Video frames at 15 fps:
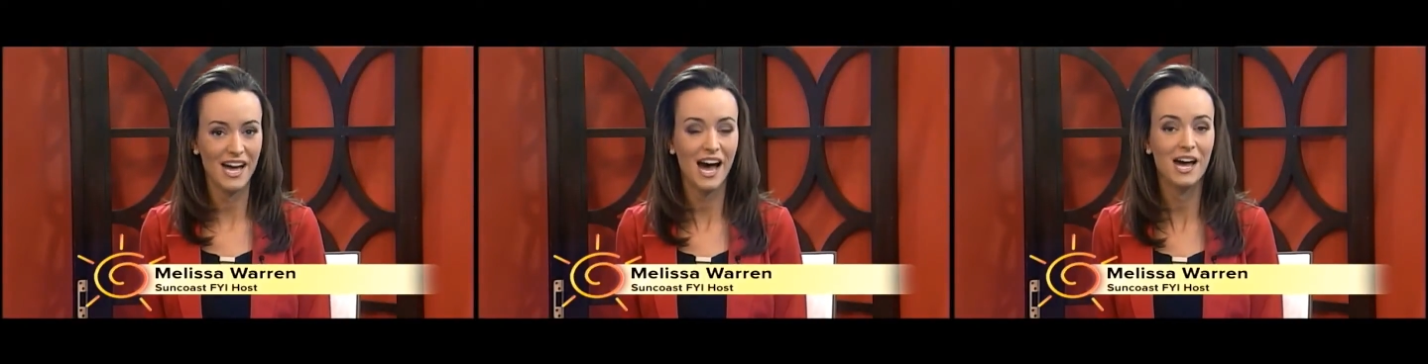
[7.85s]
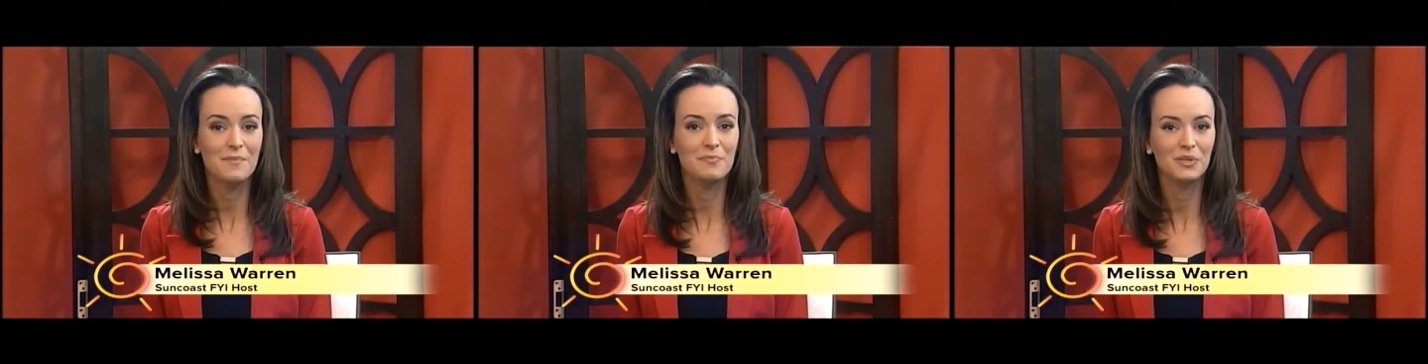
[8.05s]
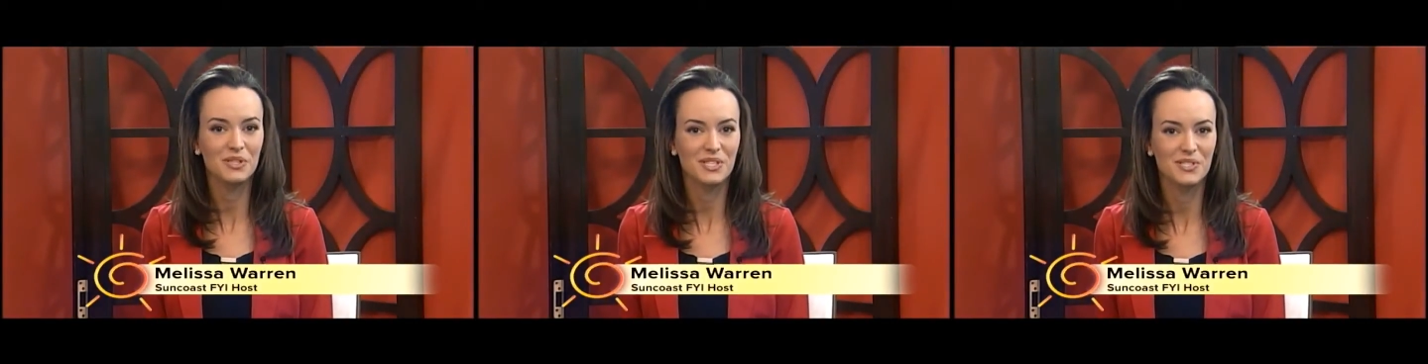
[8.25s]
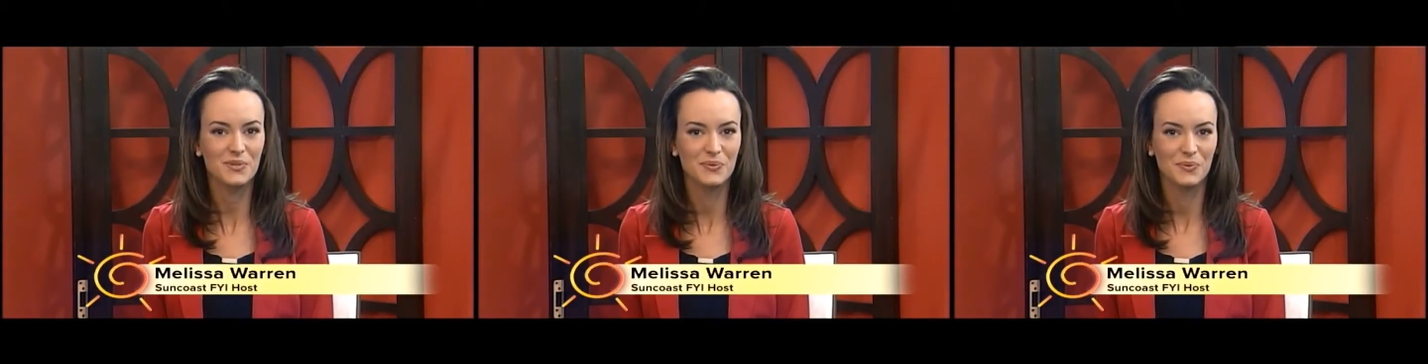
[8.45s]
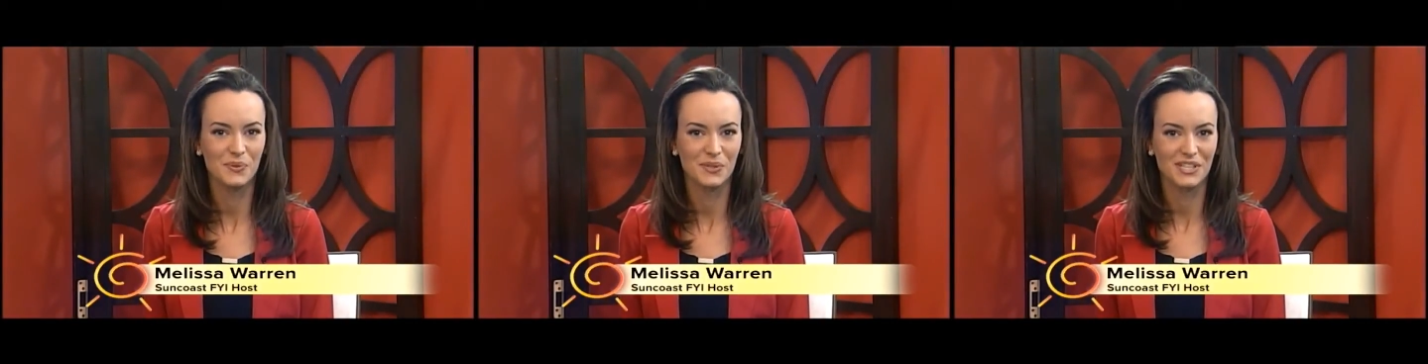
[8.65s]
I'm Melissa
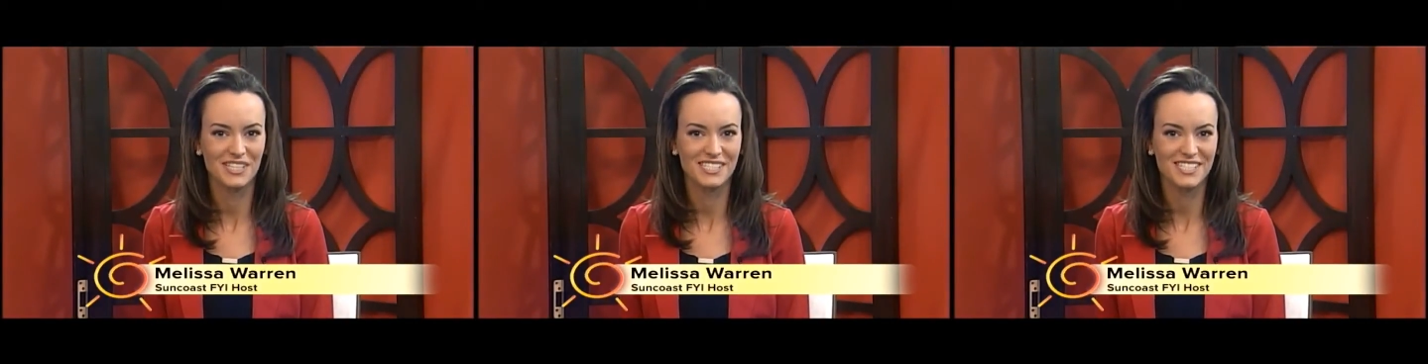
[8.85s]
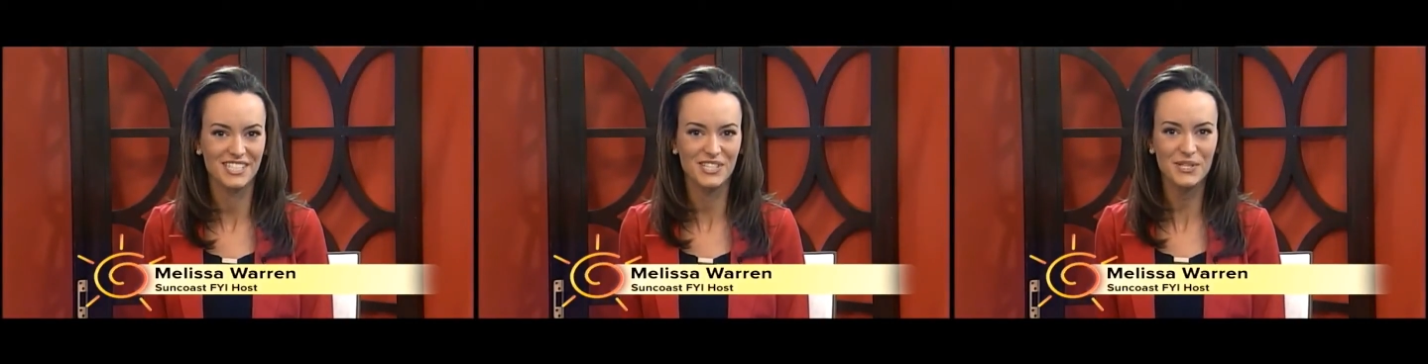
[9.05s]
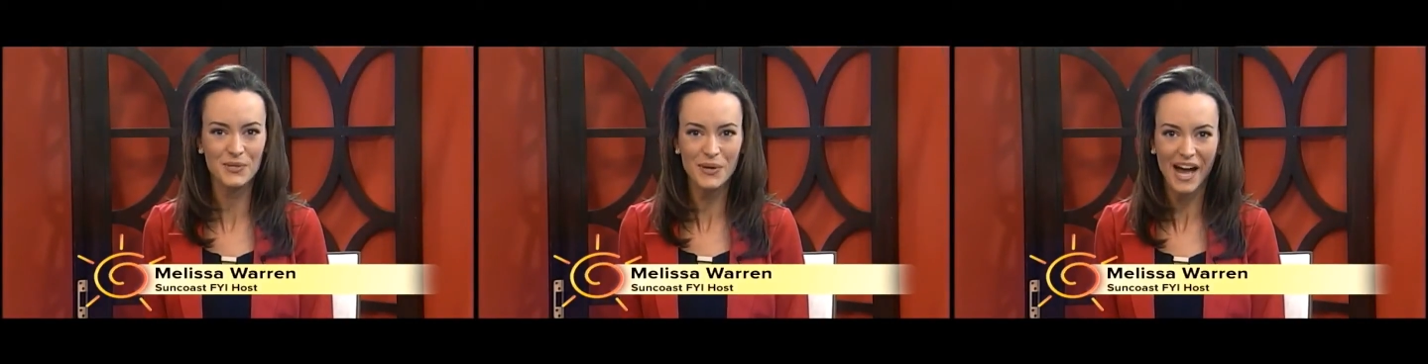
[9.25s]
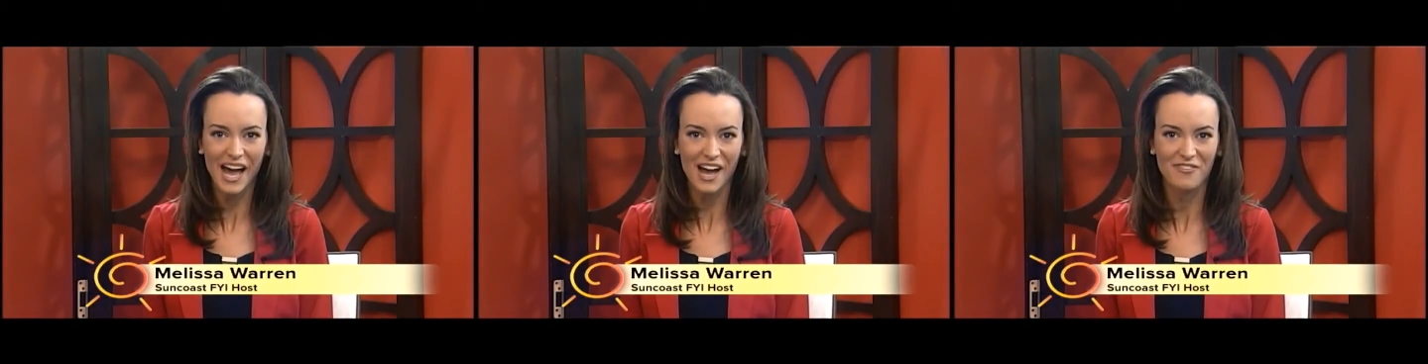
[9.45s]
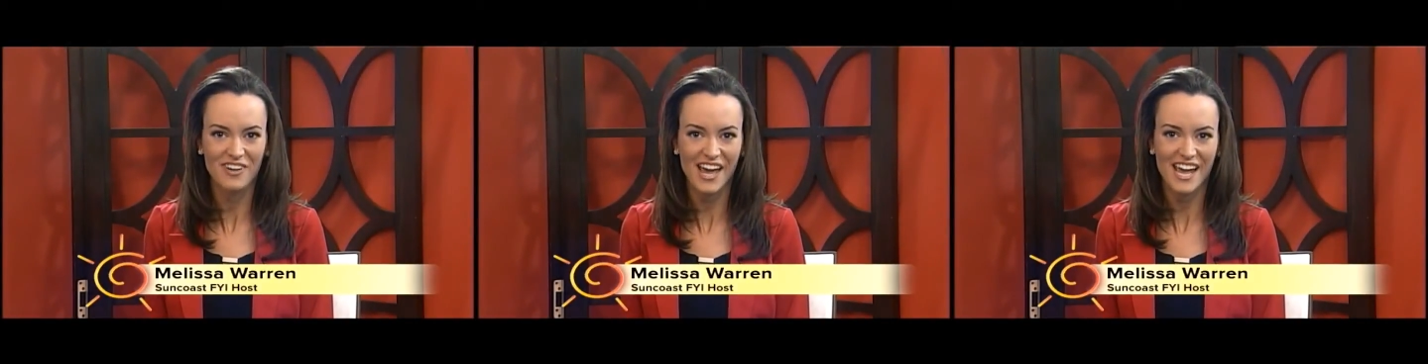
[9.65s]
Warren. Do you
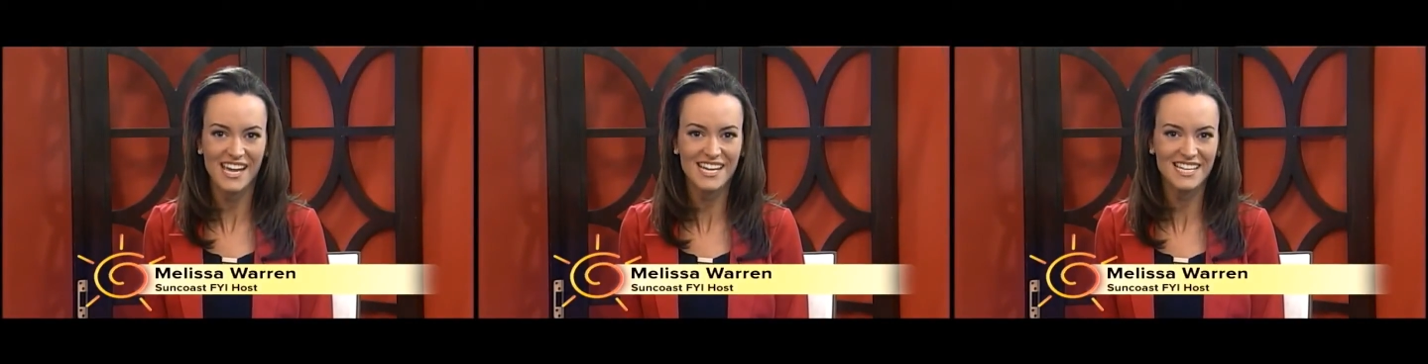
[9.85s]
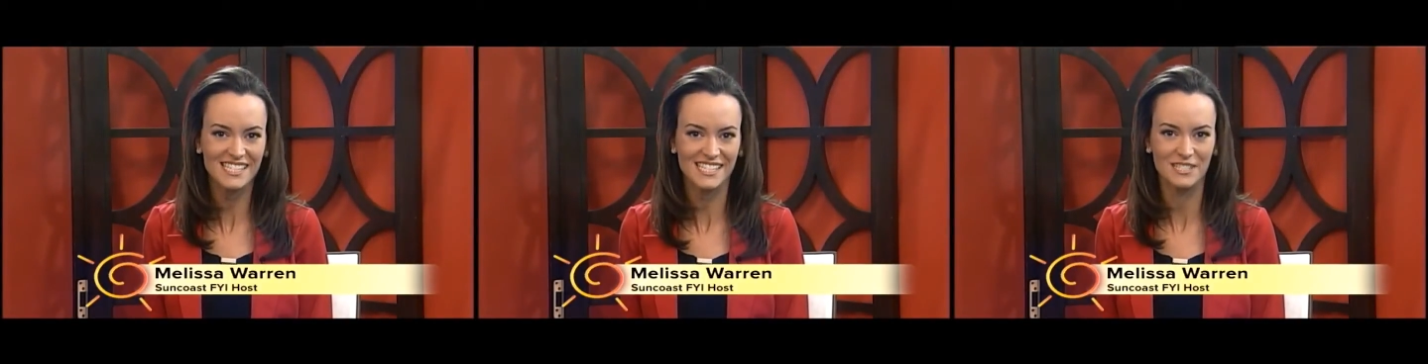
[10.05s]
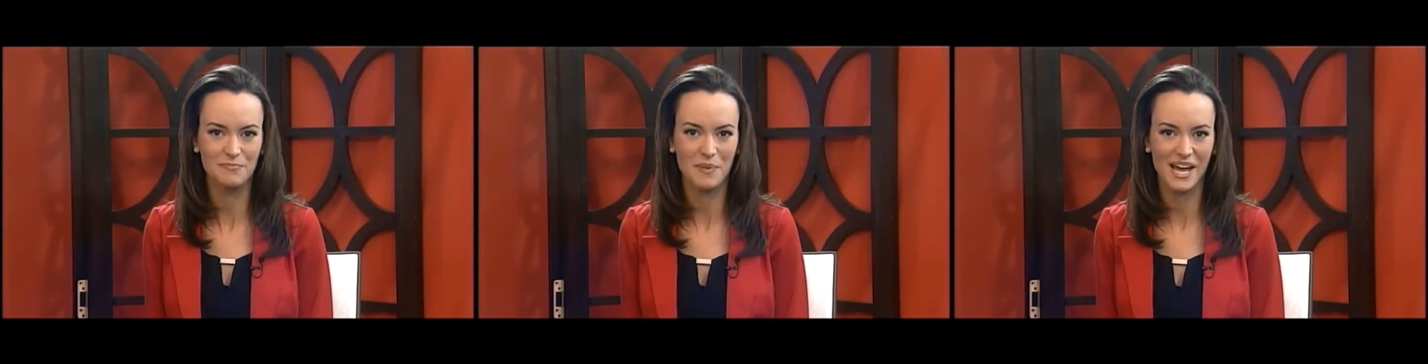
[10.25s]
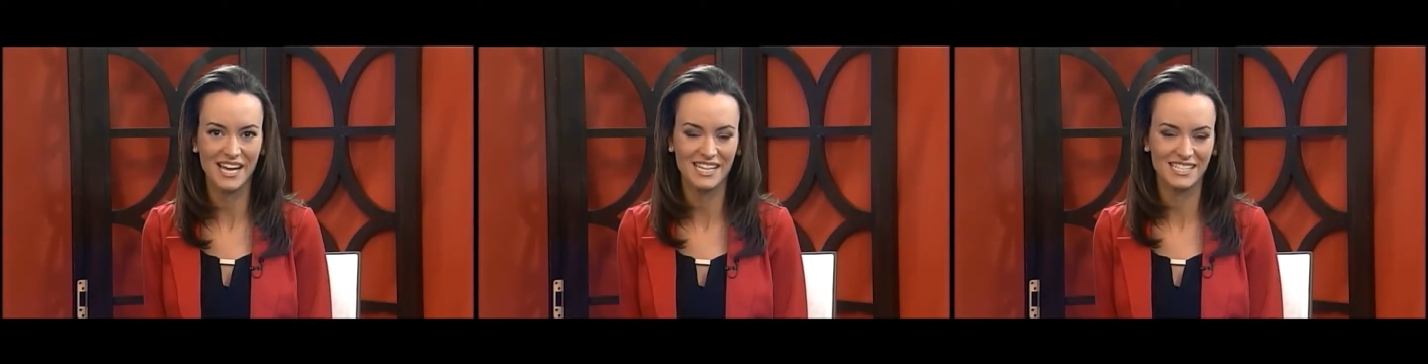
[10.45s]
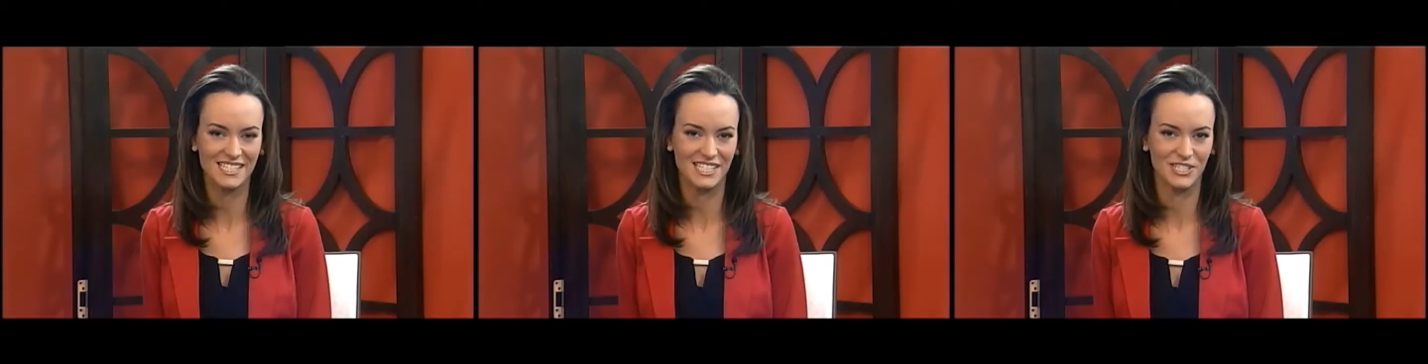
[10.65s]
have aches and
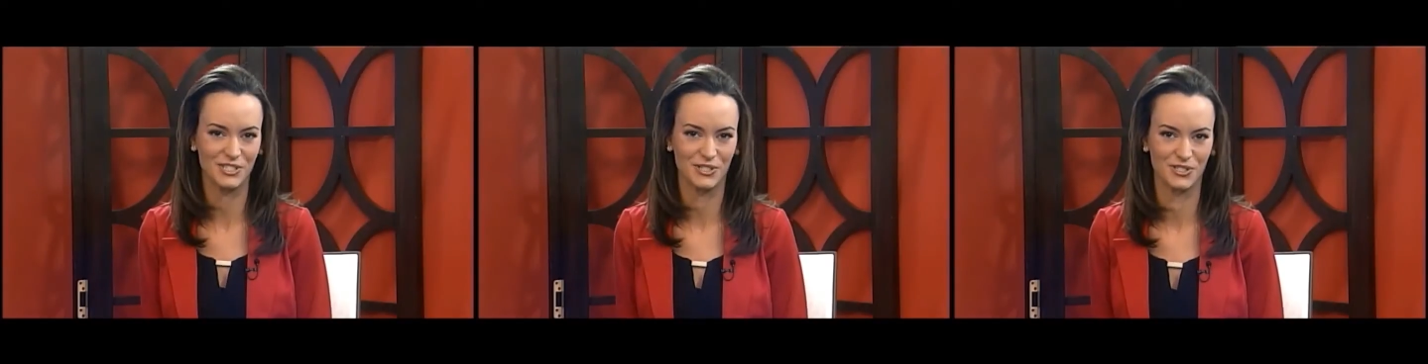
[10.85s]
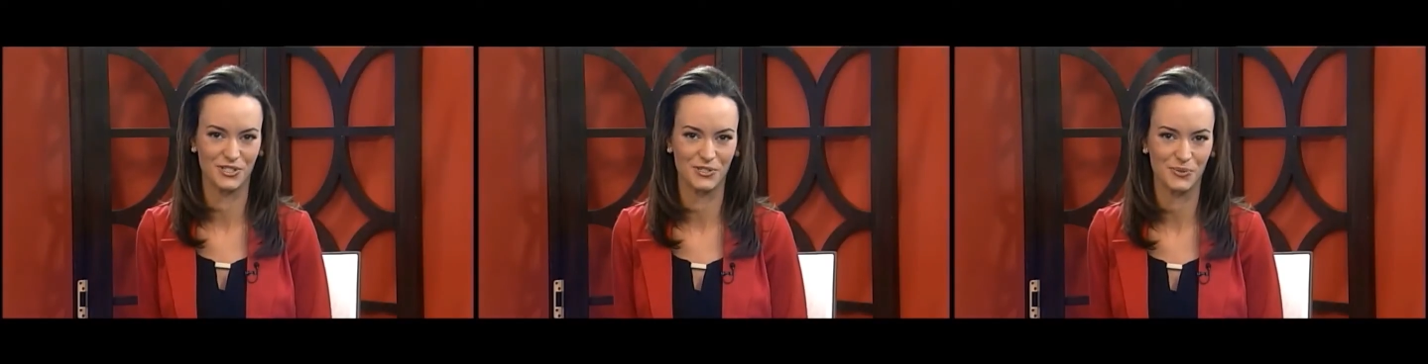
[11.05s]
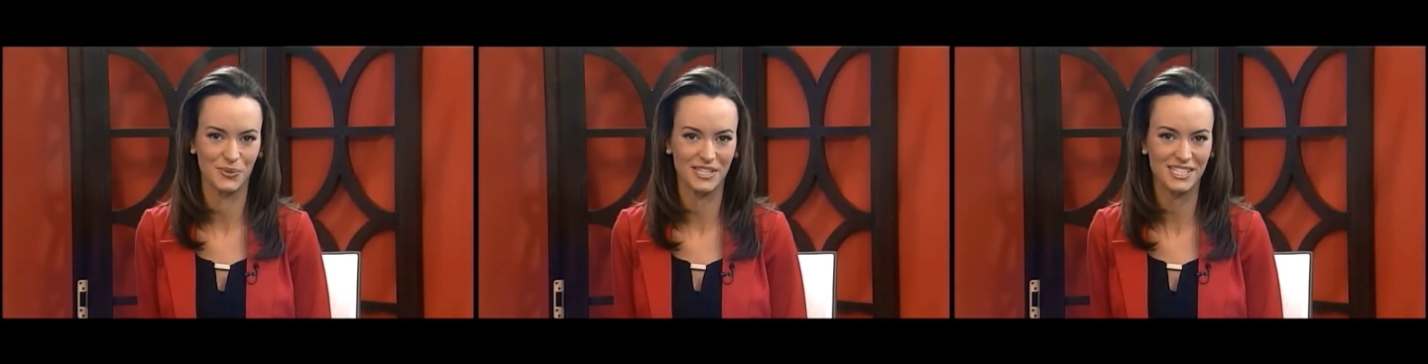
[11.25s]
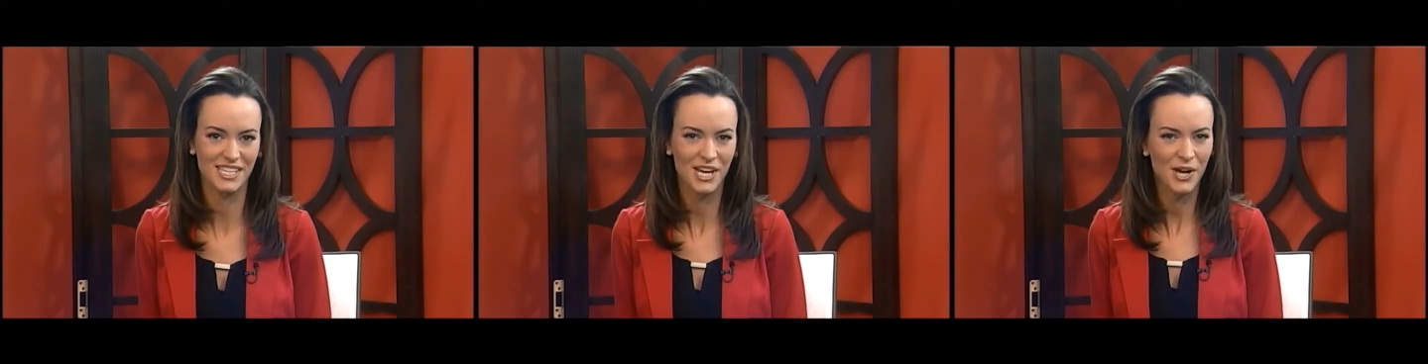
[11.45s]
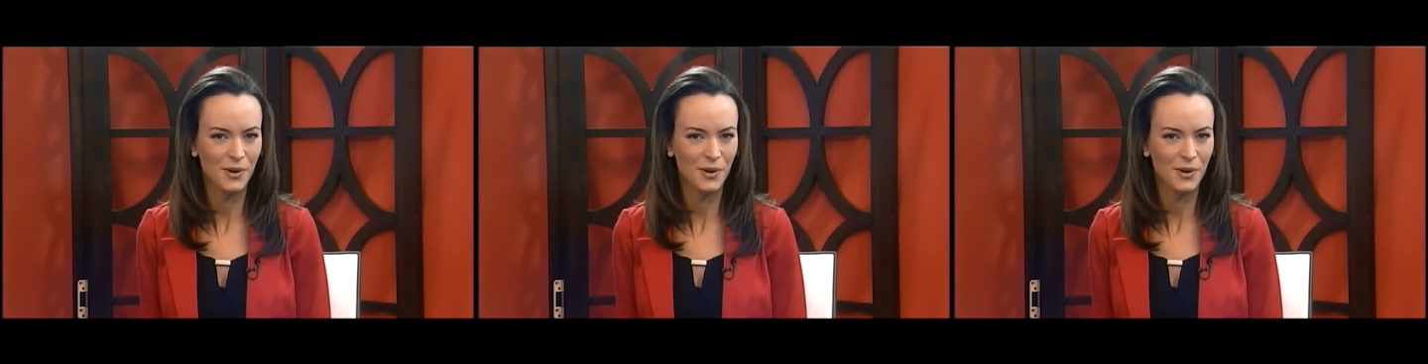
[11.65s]
pains in your joints?